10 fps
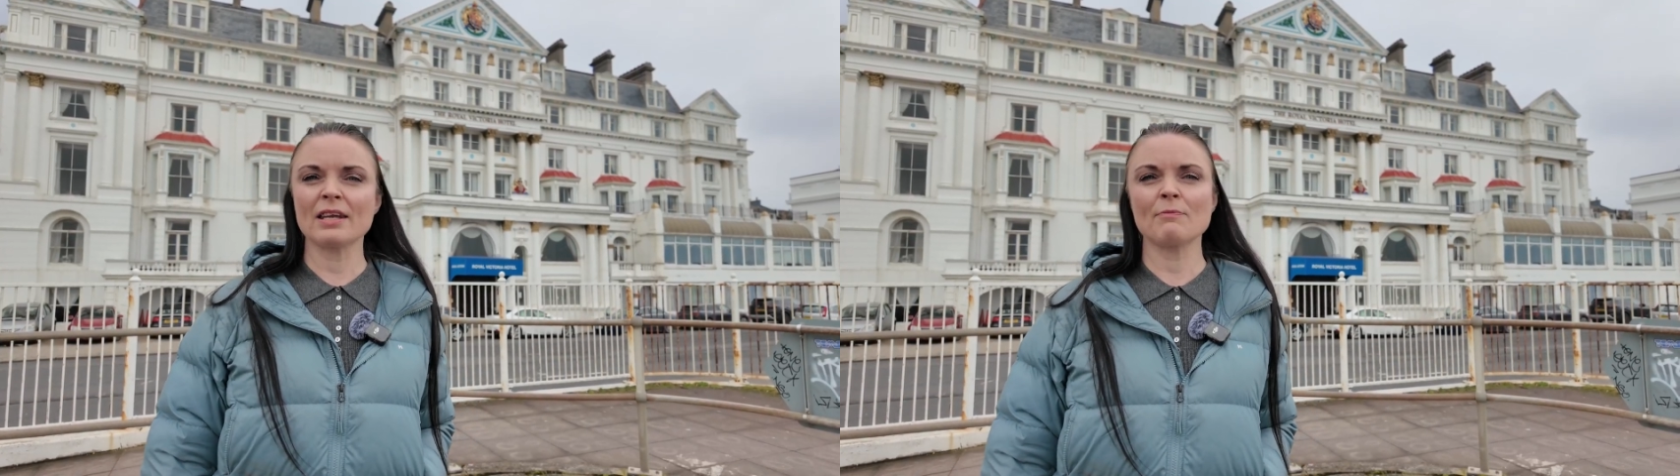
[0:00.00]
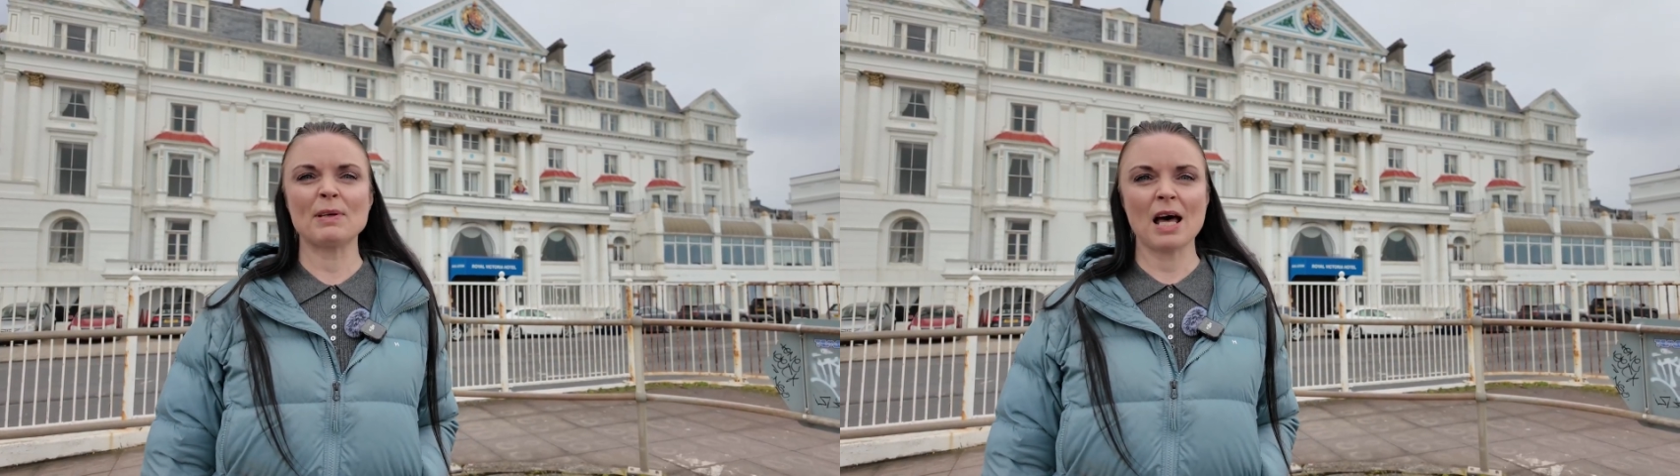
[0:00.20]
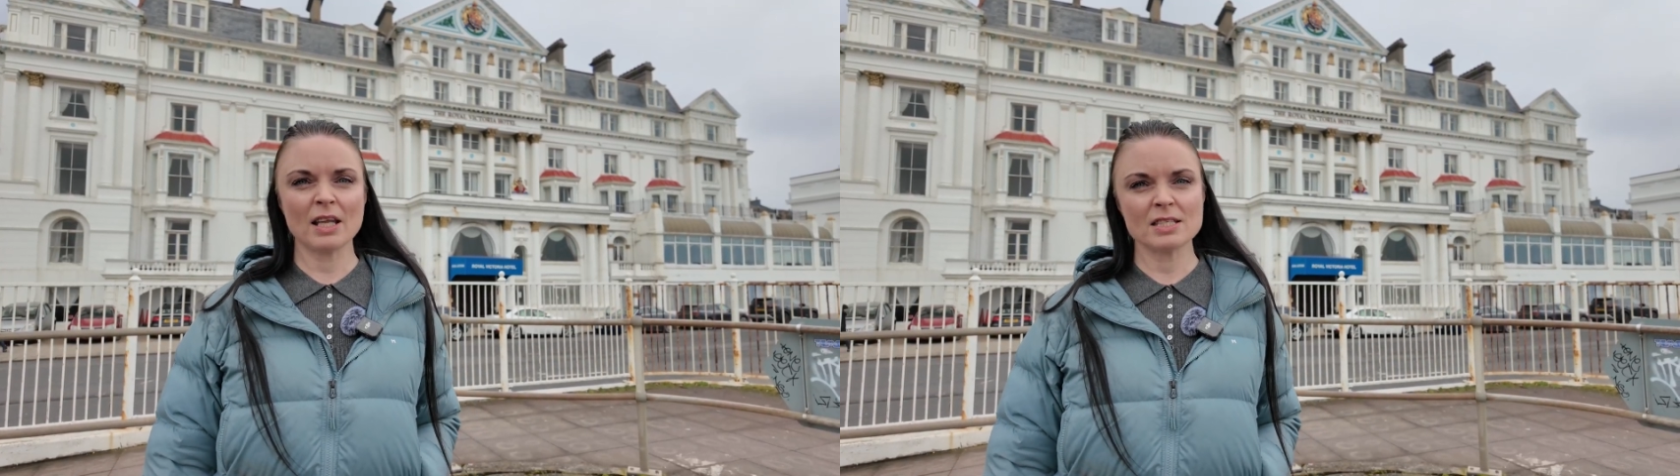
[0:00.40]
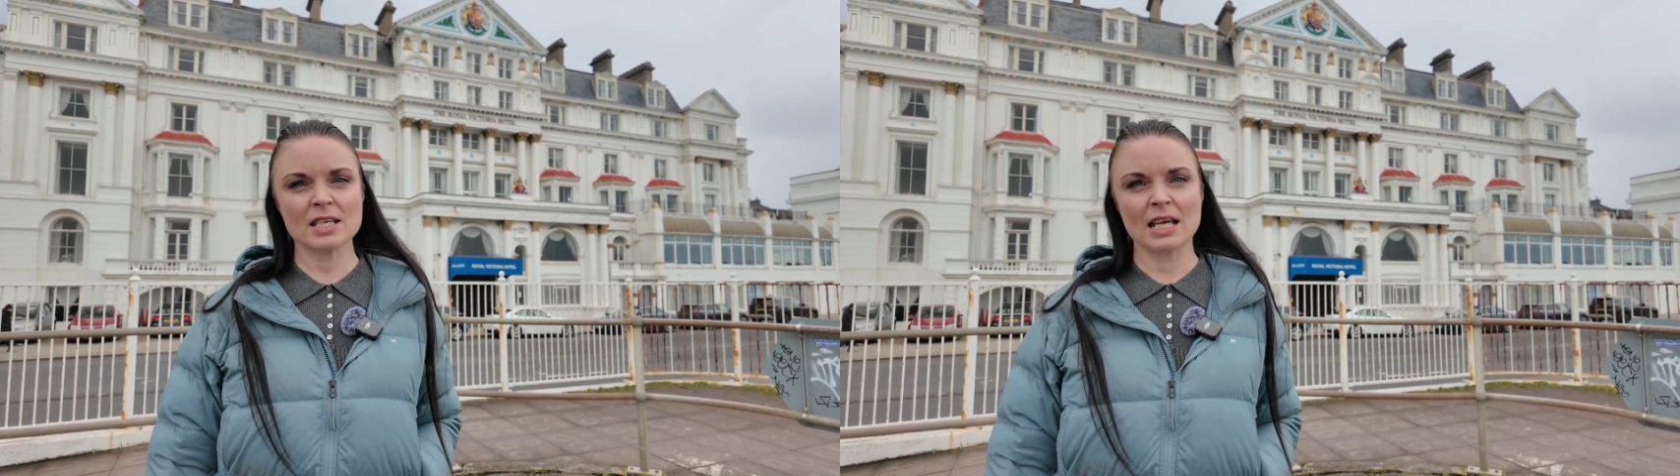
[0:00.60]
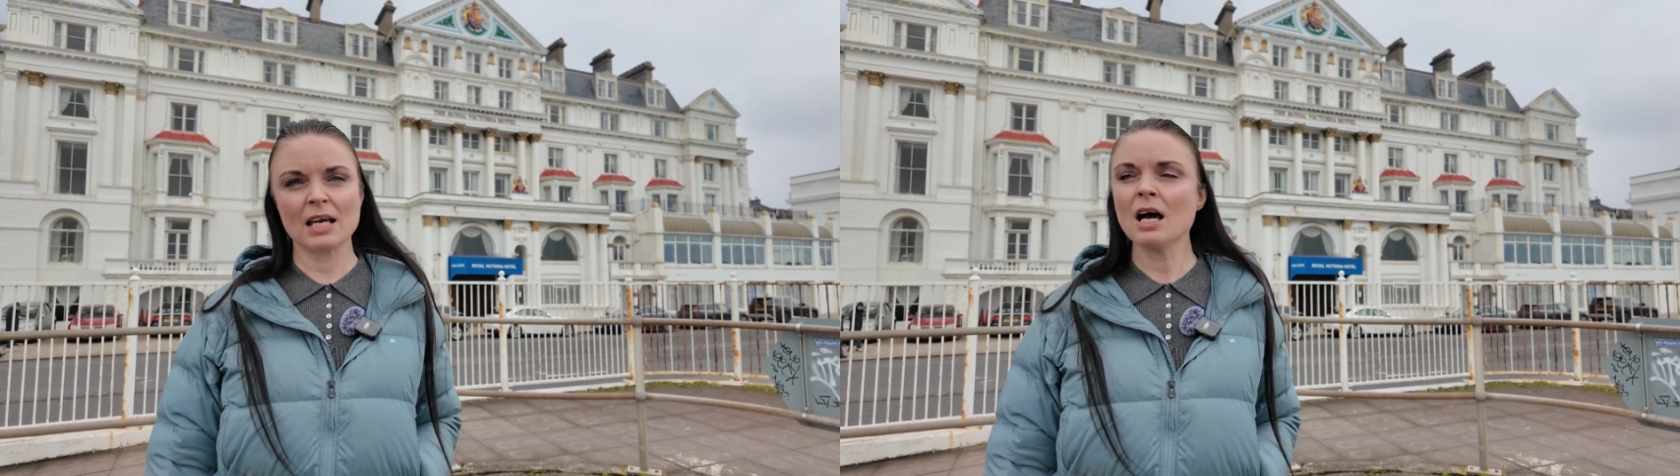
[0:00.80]
and I've been
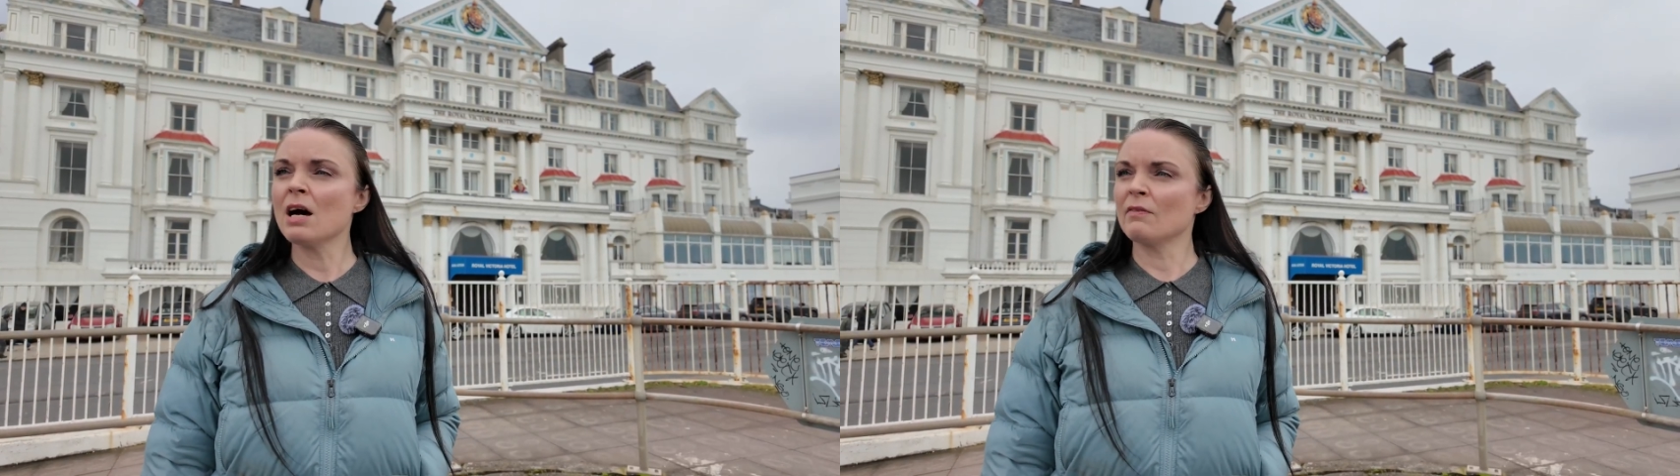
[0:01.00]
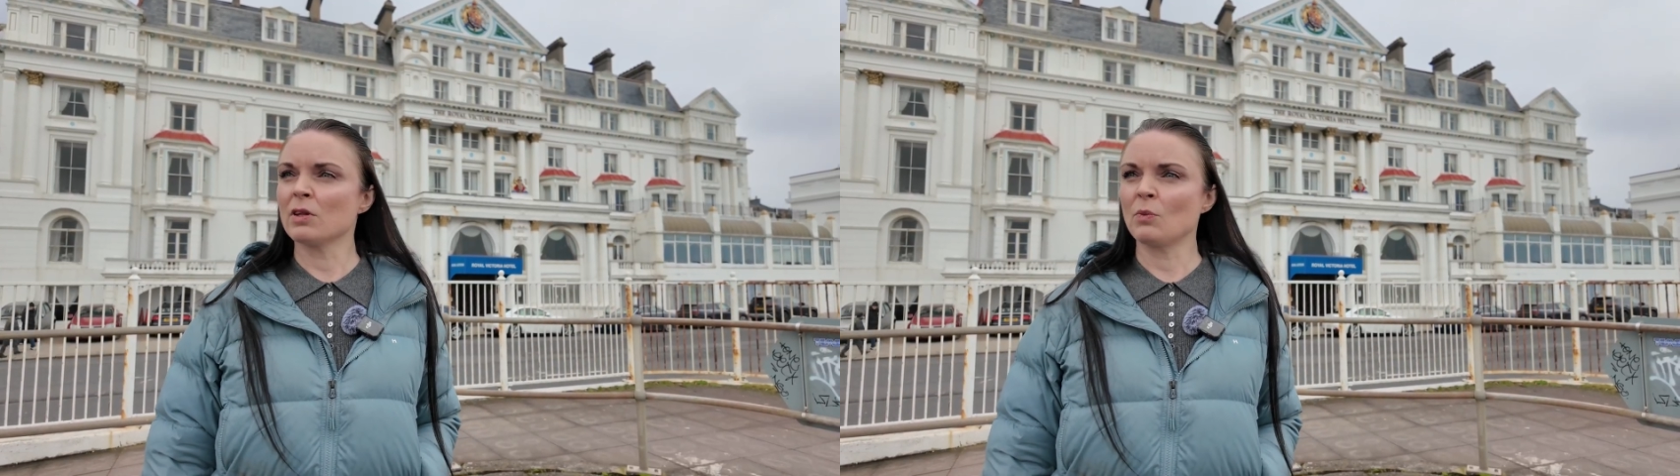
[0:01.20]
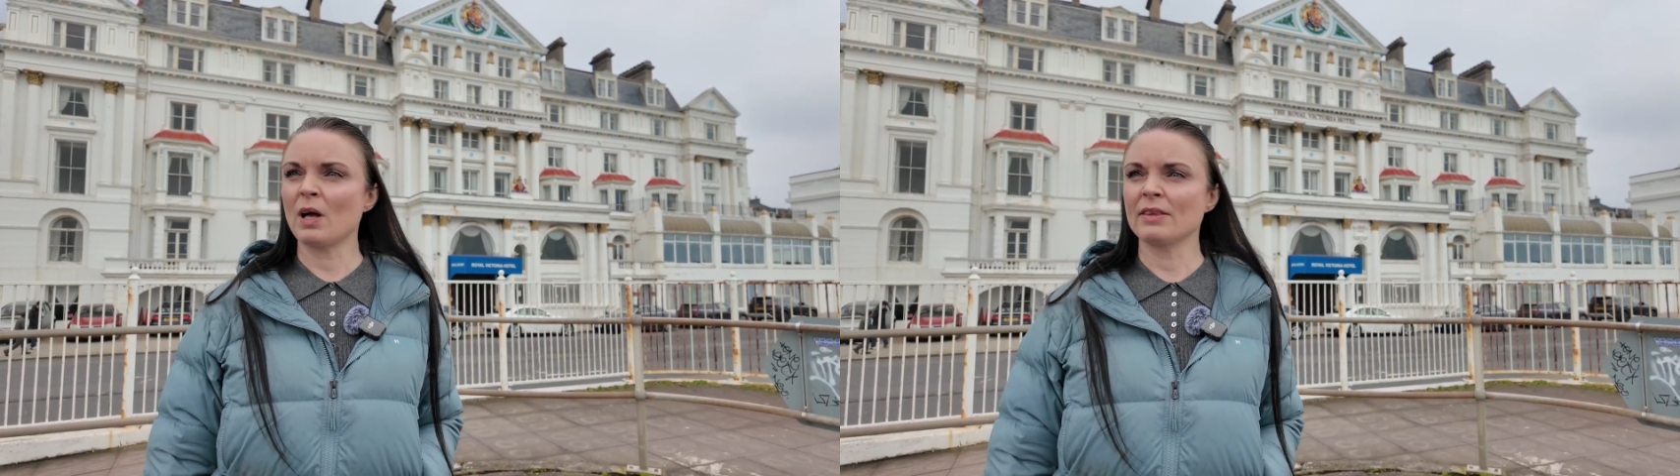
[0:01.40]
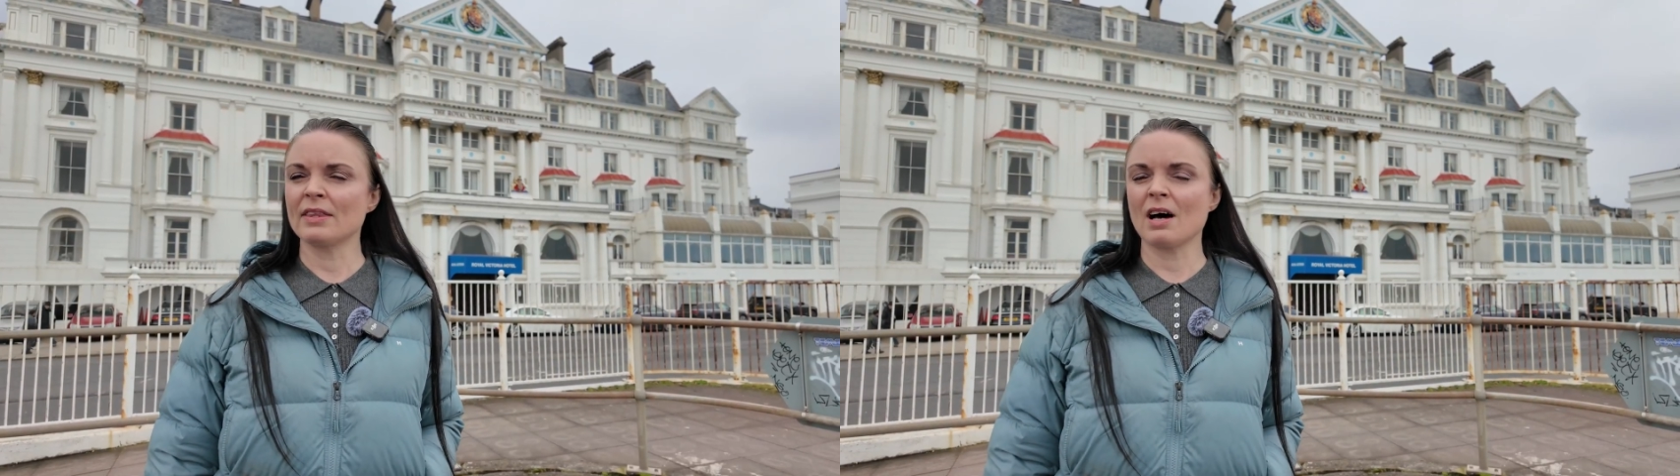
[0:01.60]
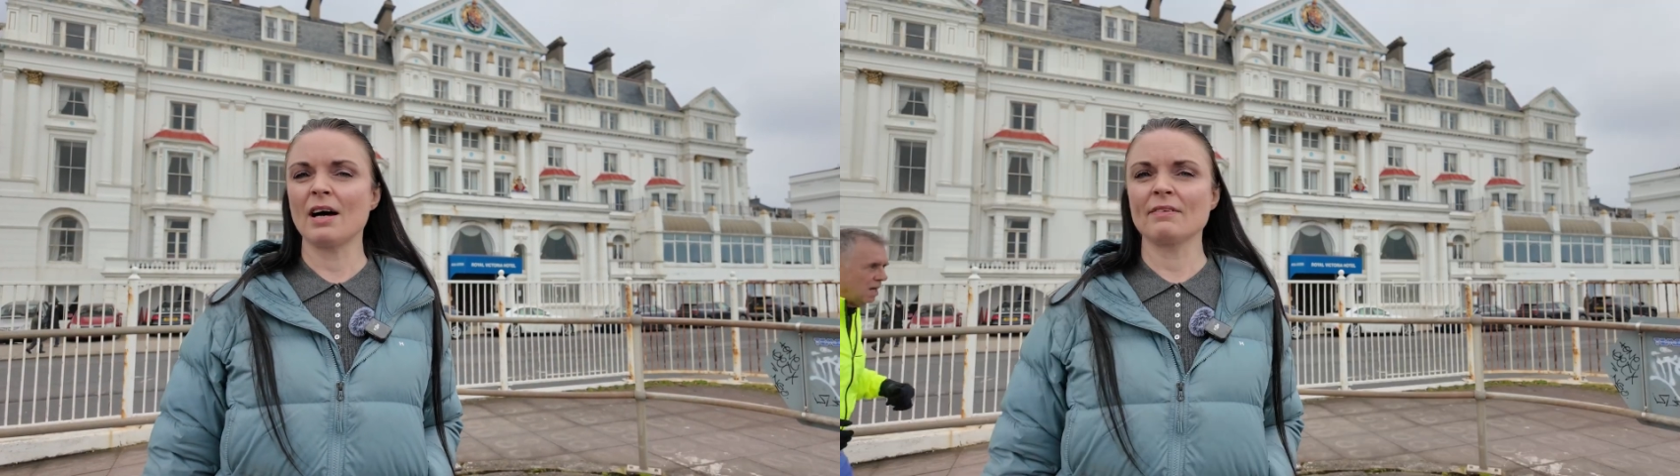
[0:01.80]
hunting for the
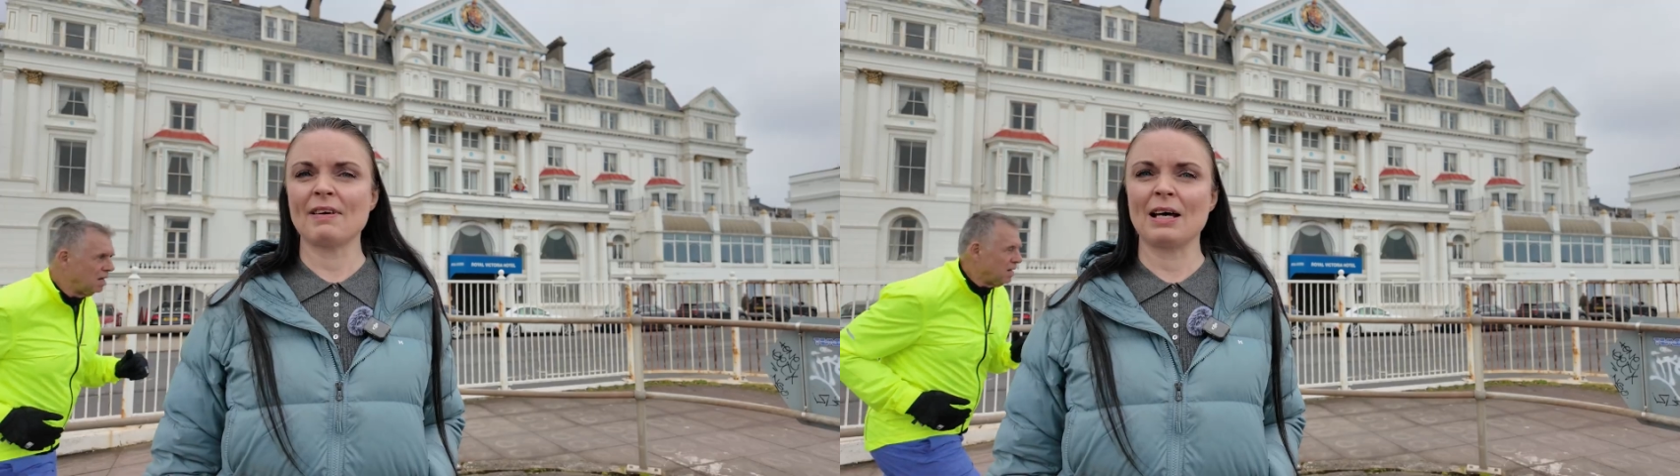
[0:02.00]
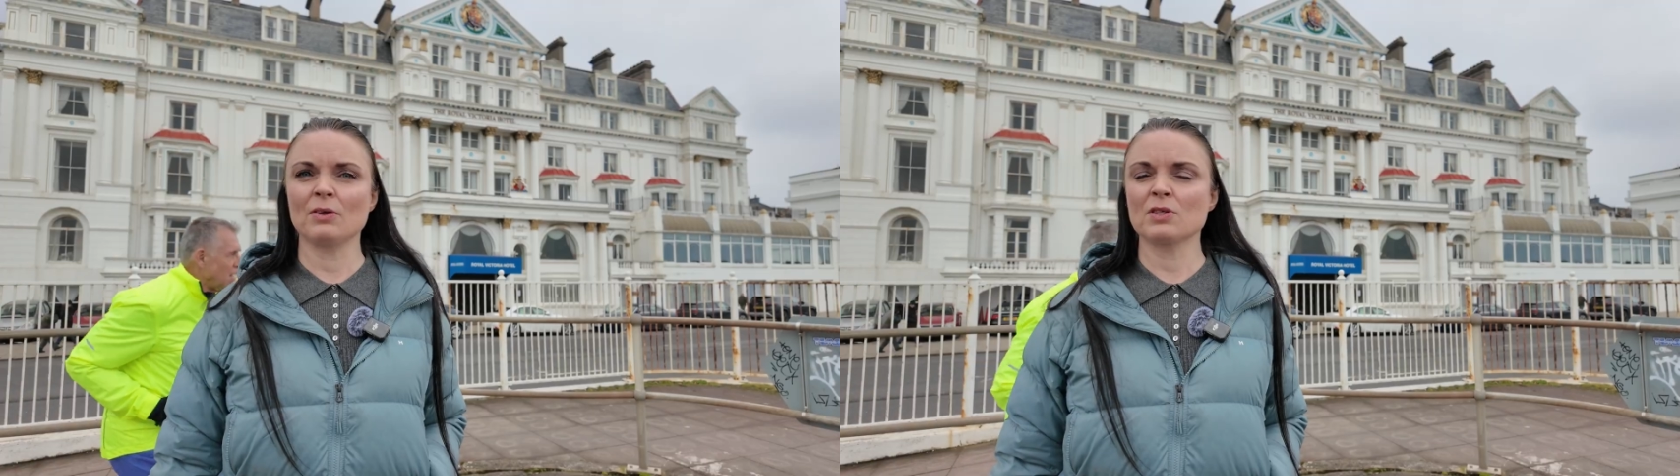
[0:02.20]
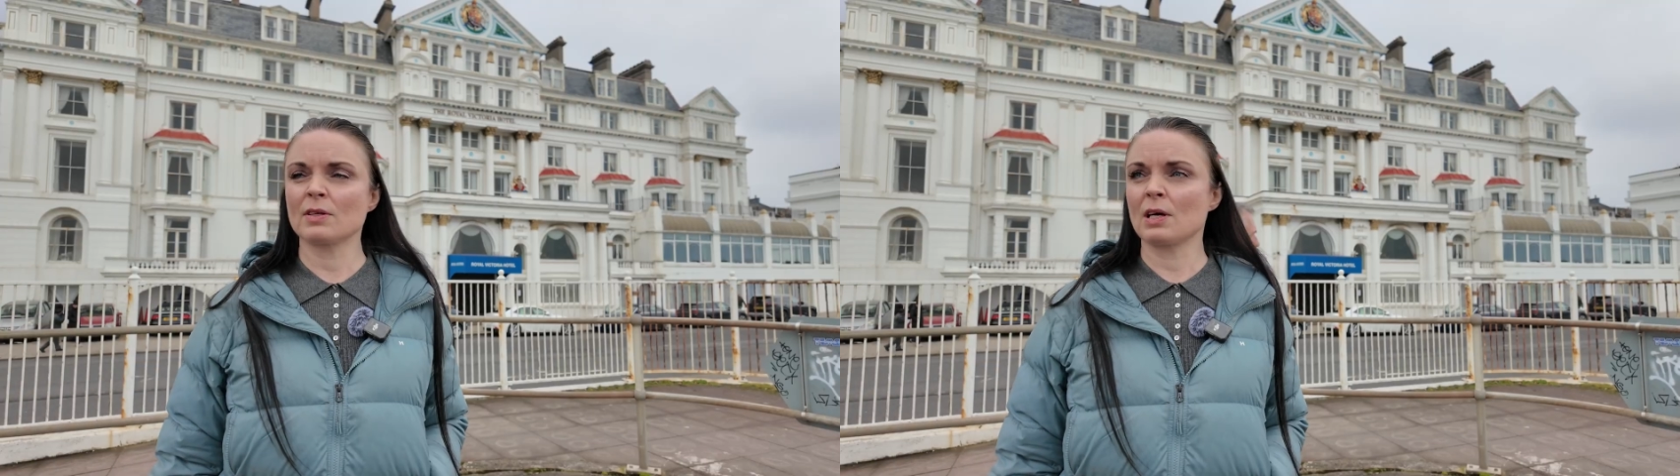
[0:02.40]
one that I found